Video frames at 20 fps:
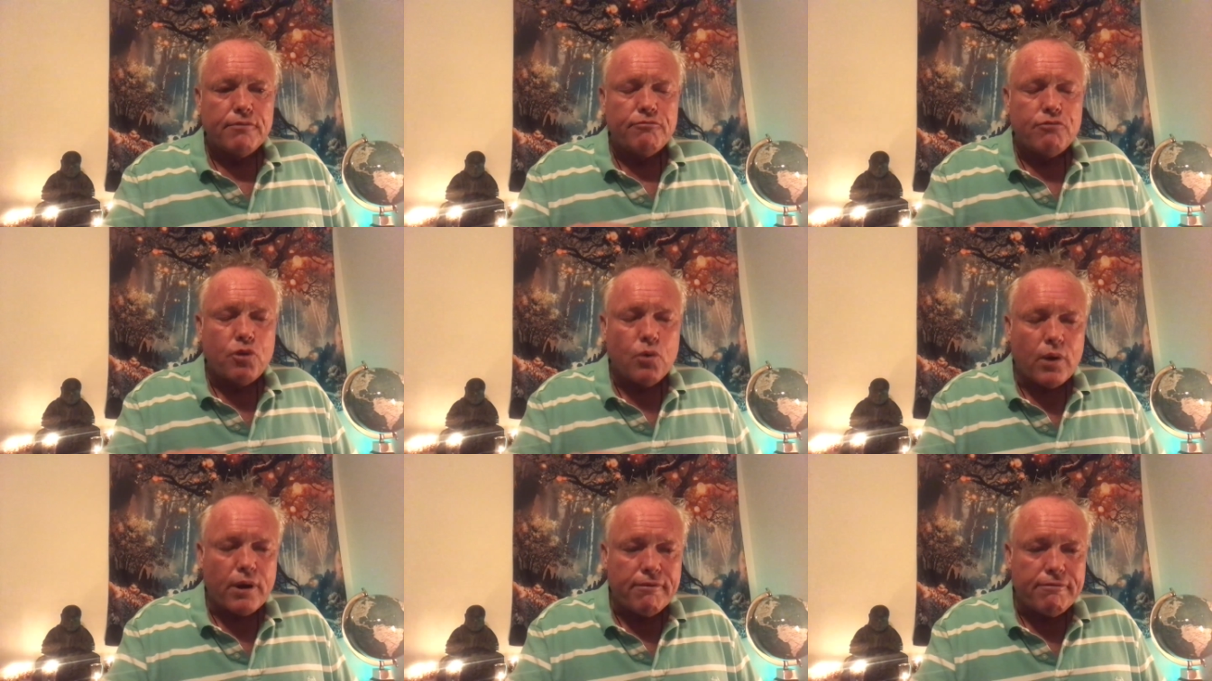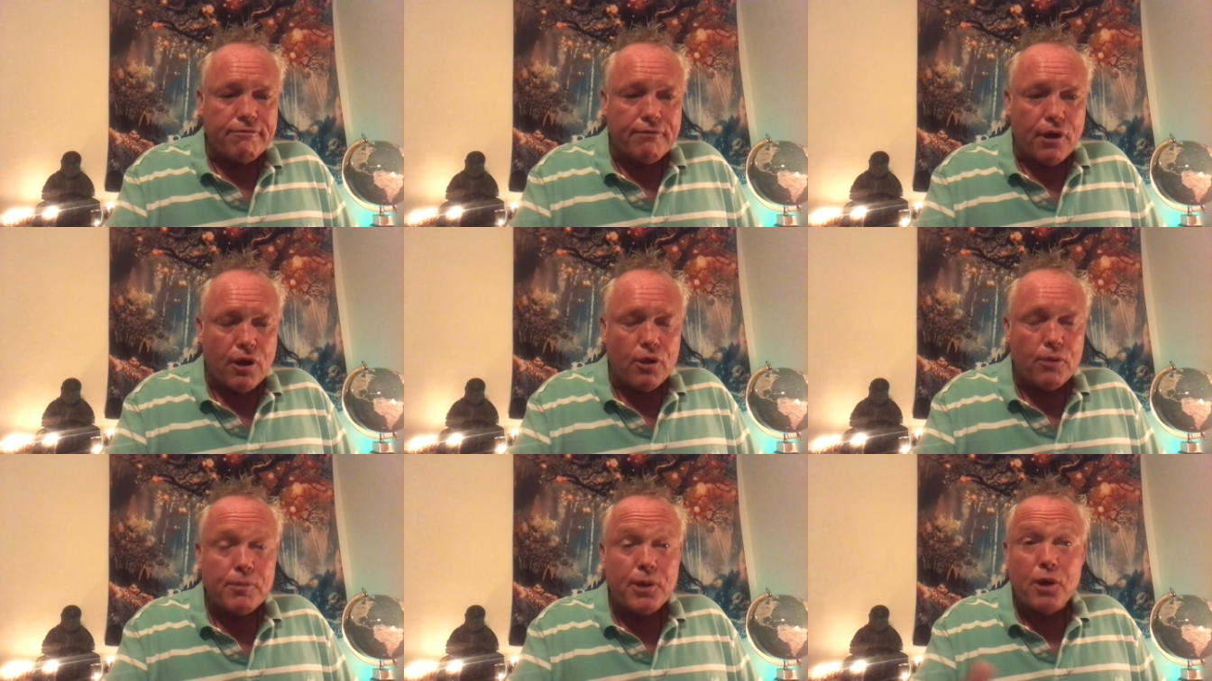if you want to
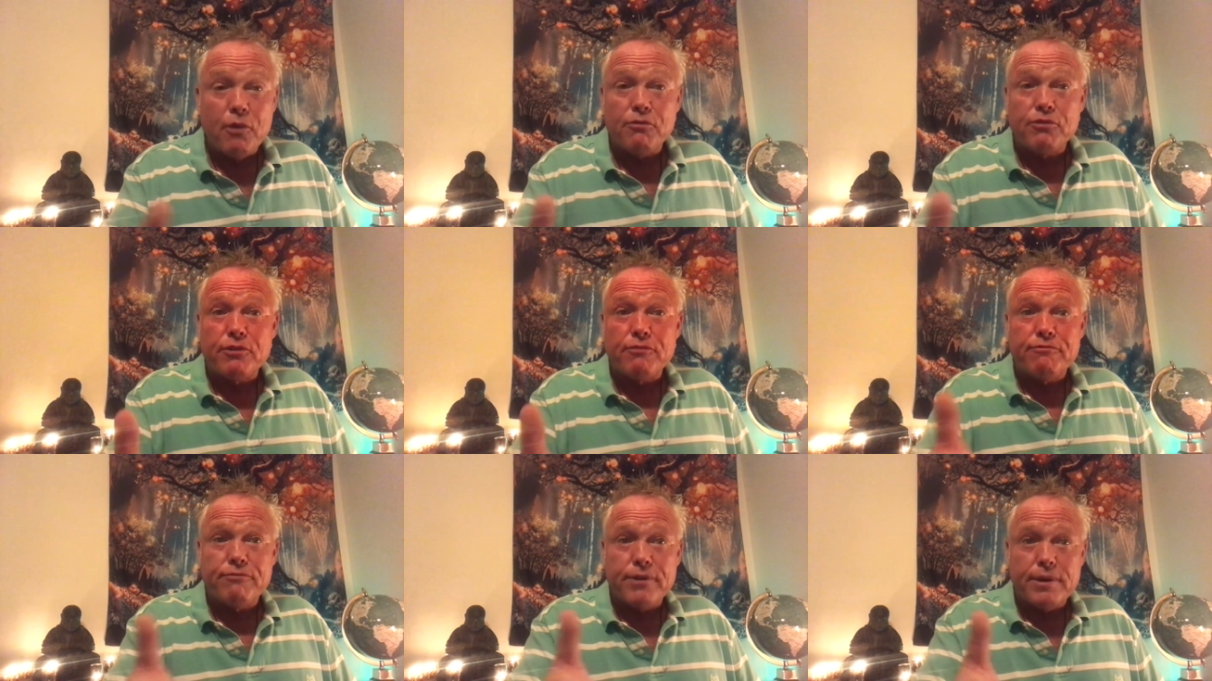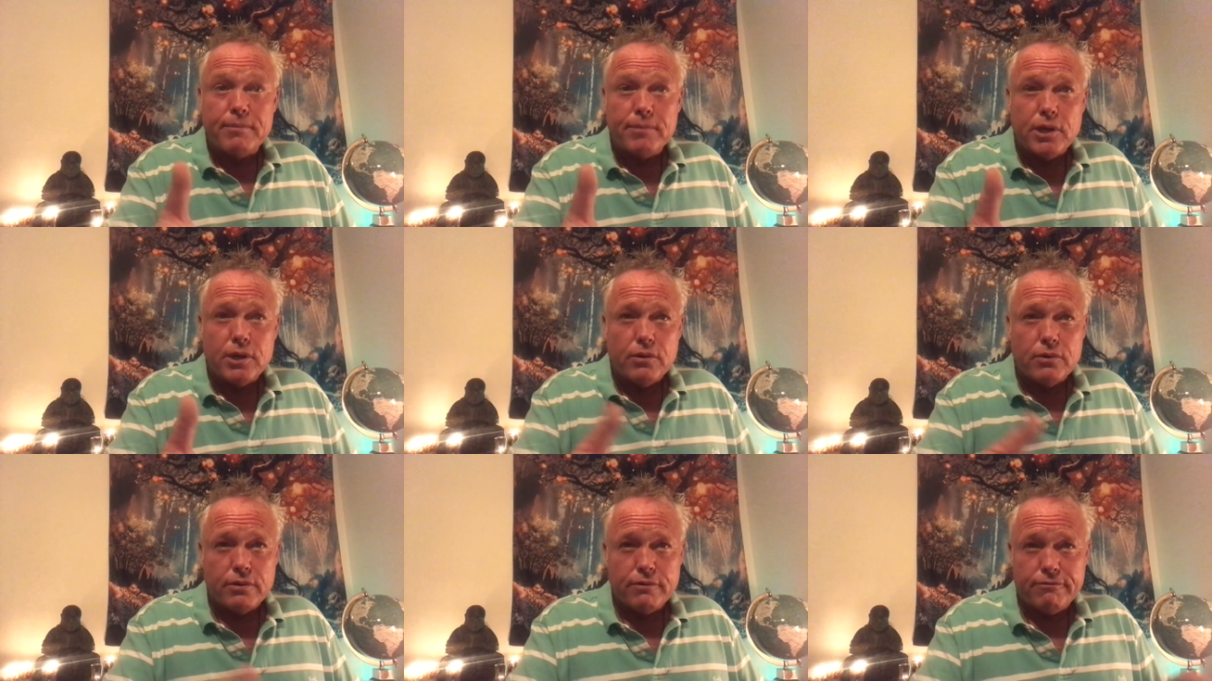follow me over to
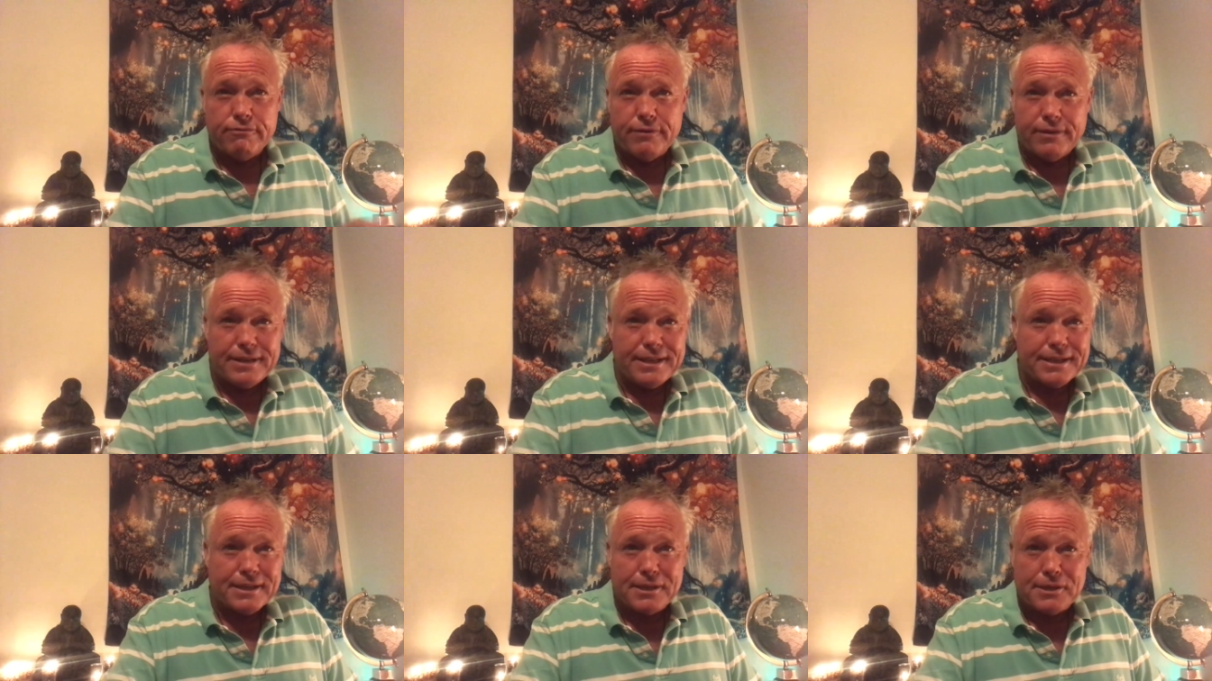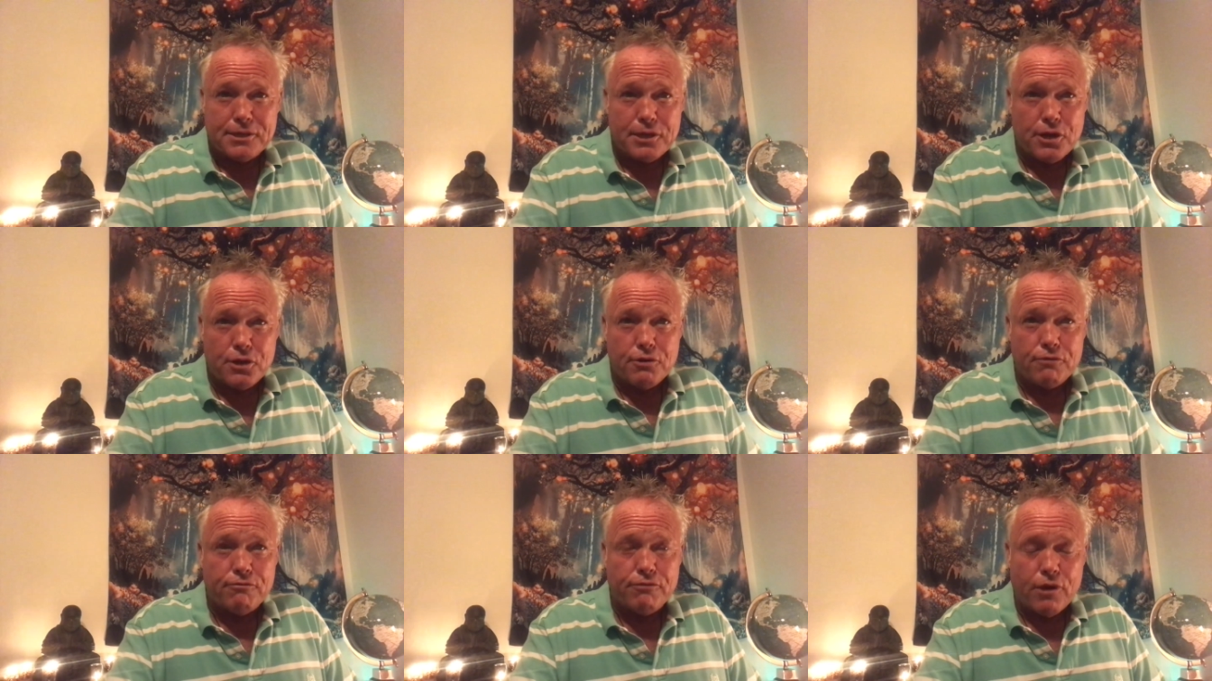Vimeo and, and
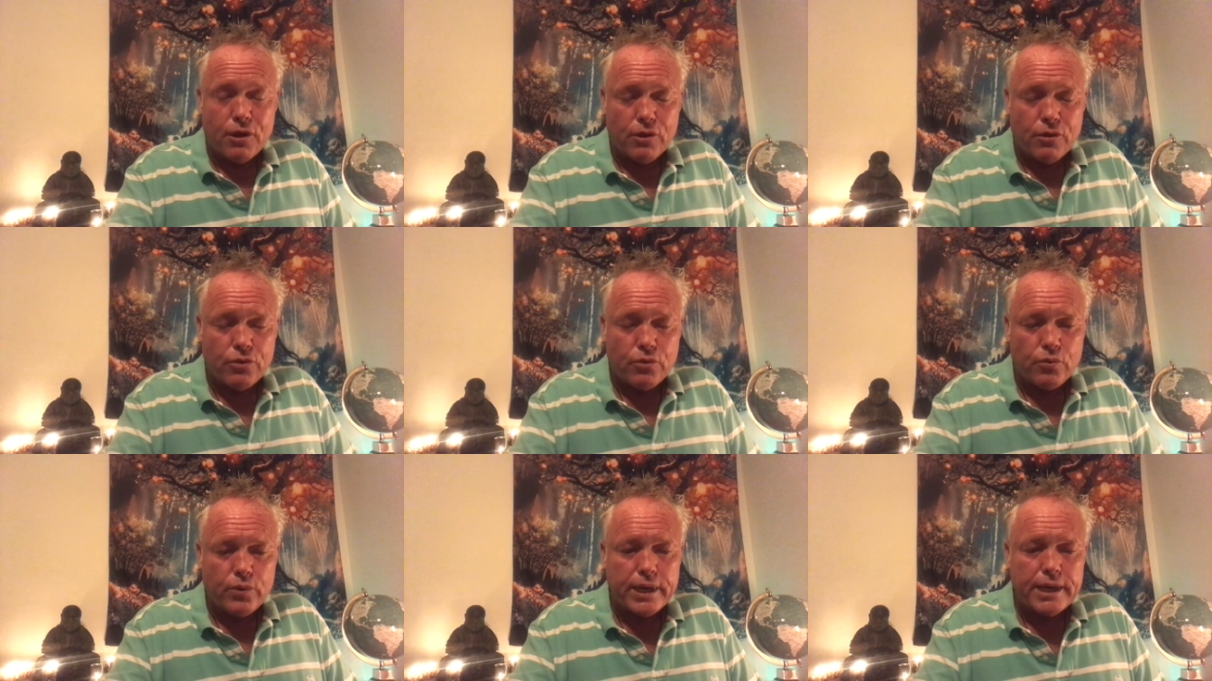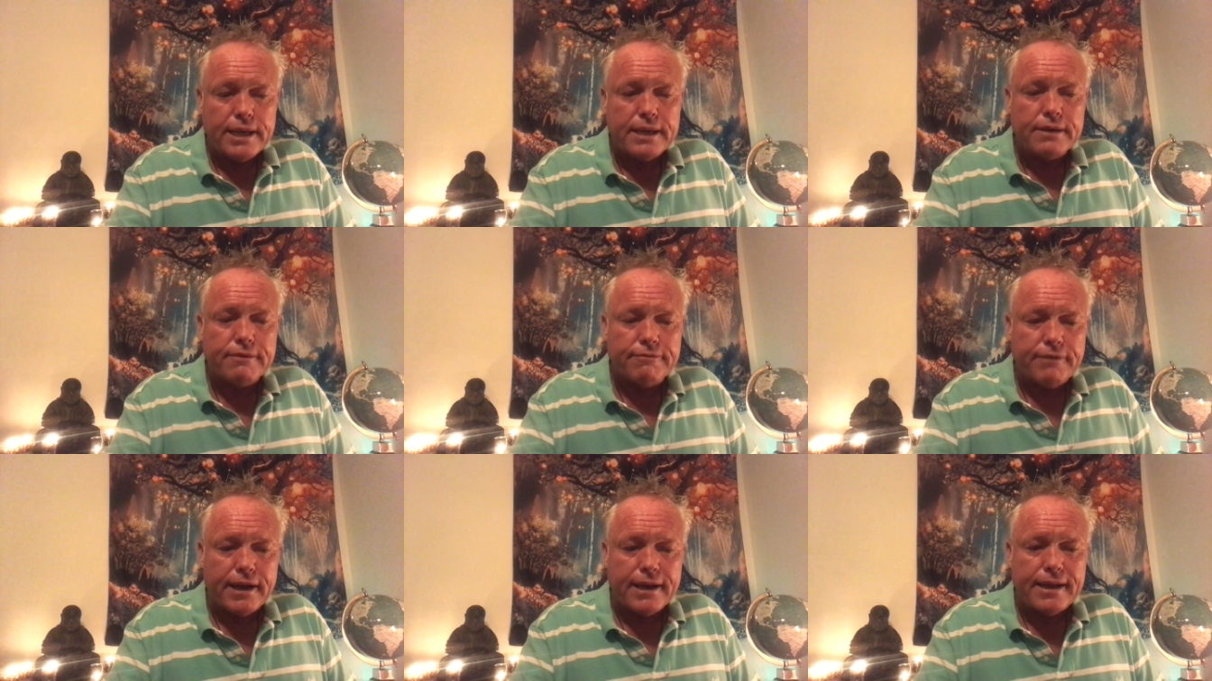continue to follow the
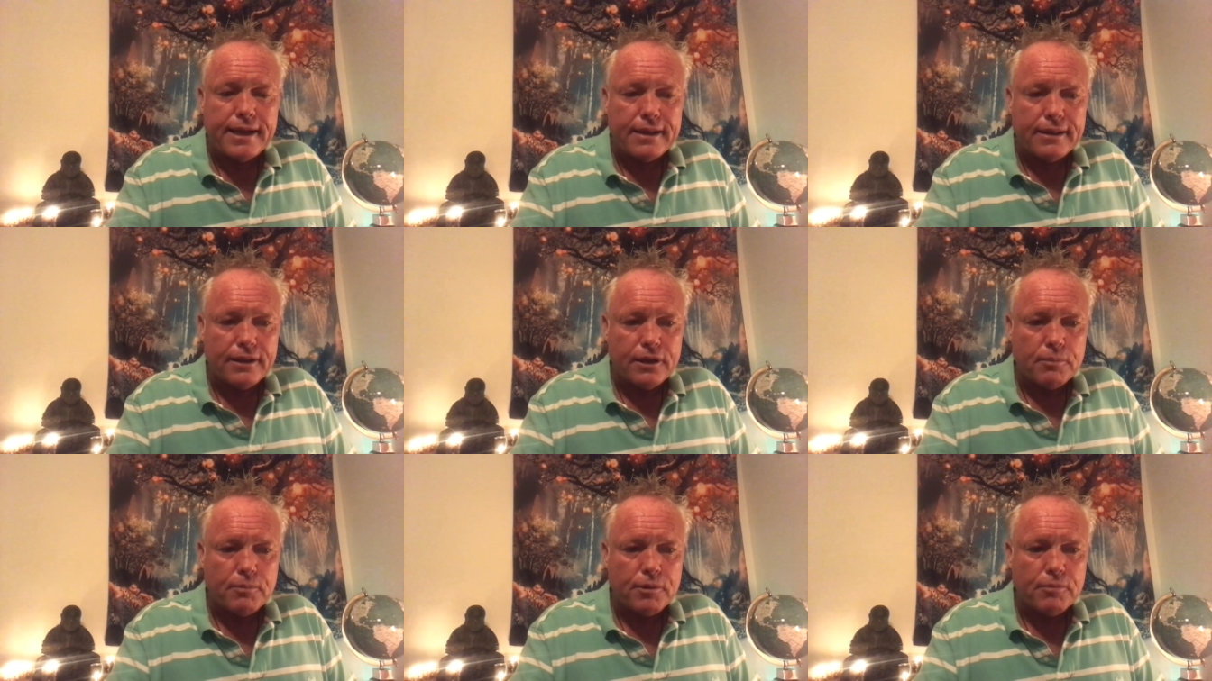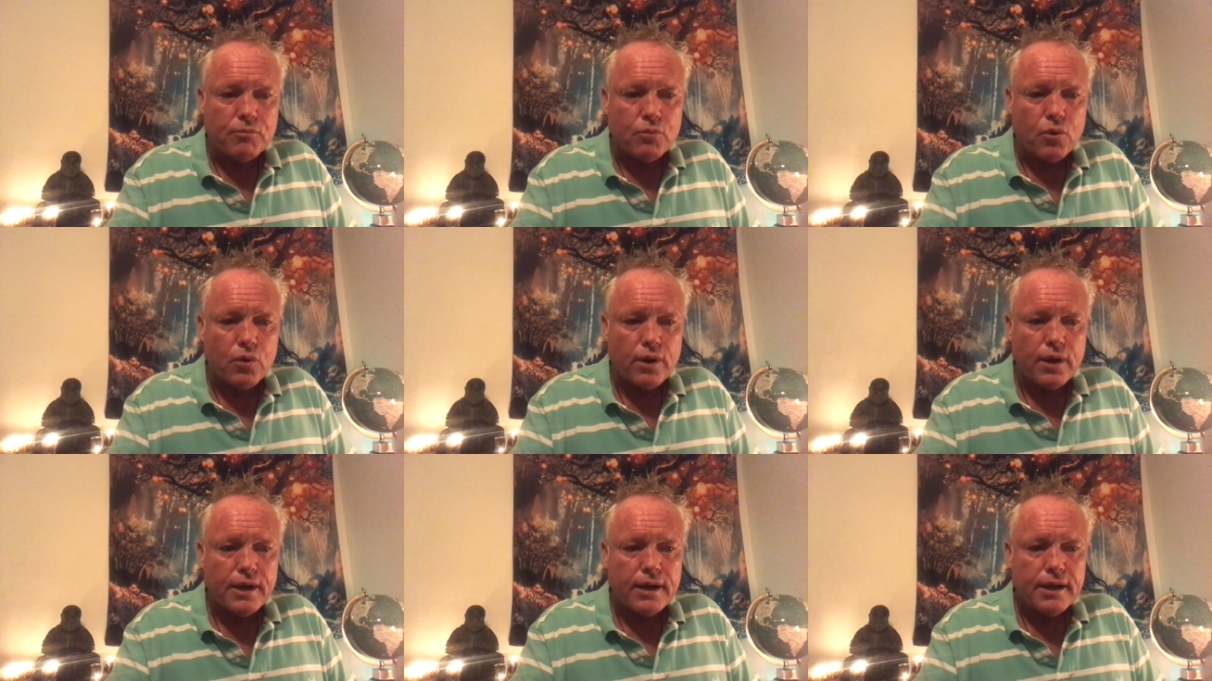reading to find out a little bit
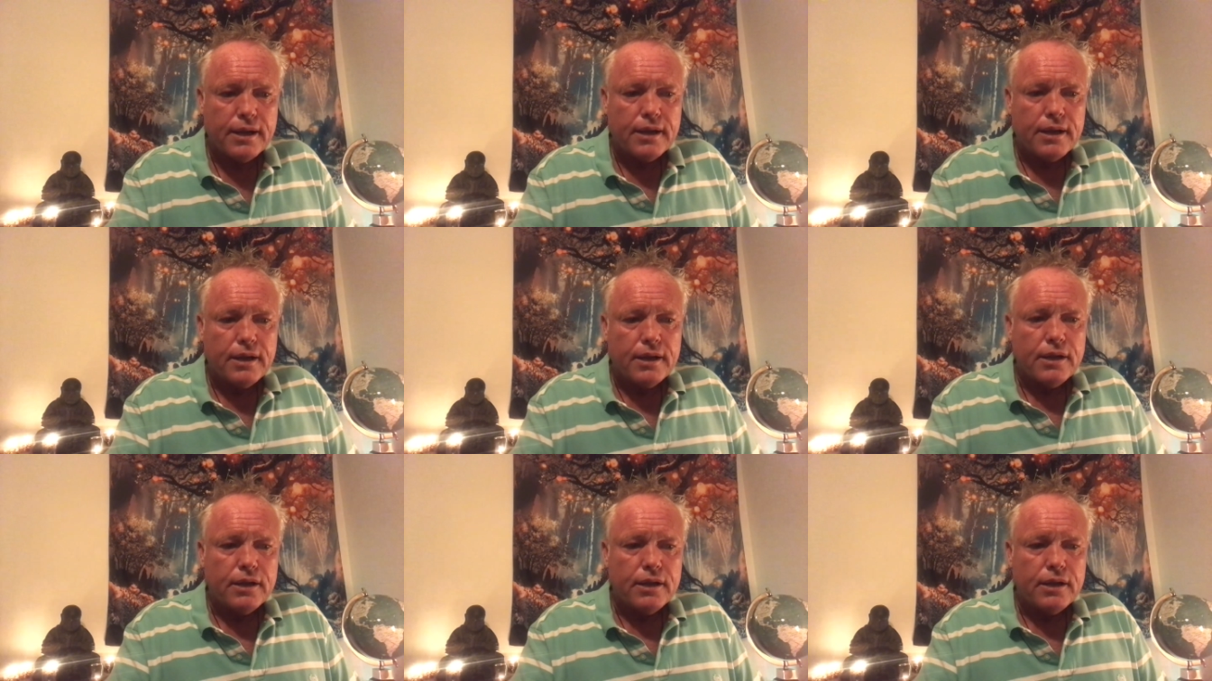more,